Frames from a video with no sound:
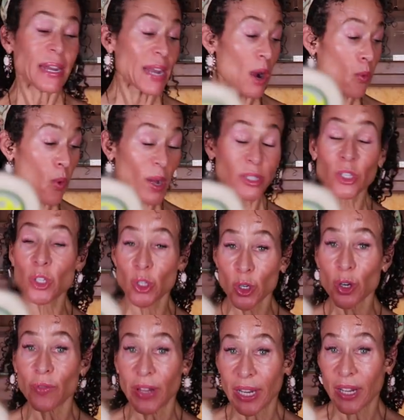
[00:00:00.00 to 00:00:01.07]
Now, one
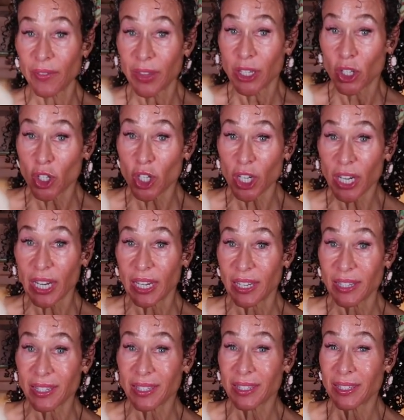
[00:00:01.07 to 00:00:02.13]
serving of this
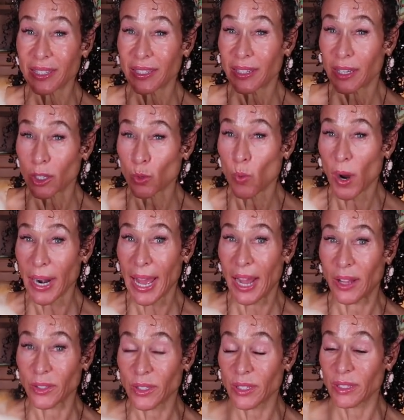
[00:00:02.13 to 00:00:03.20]
cheese is one
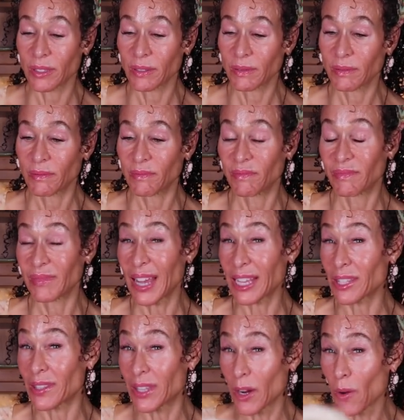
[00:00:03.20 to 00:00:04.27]
ounce.
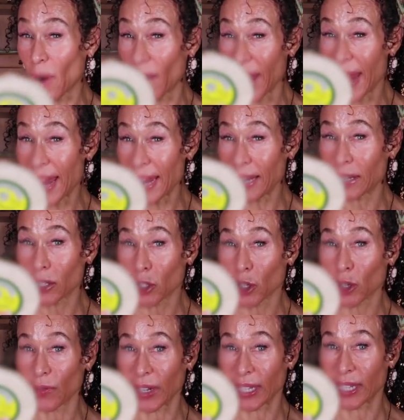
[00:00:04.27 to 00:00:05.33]
That, there are eight
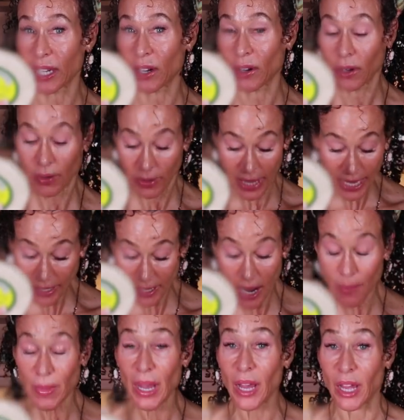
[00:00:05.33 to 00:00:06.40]
servings here. That's
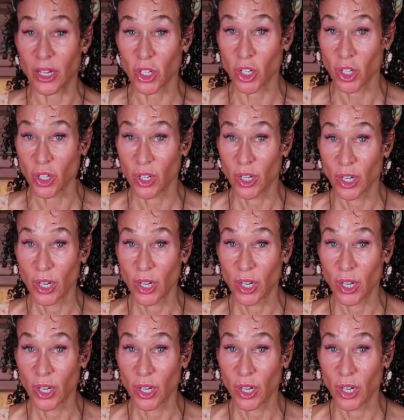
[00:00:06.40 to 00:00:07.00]
not much.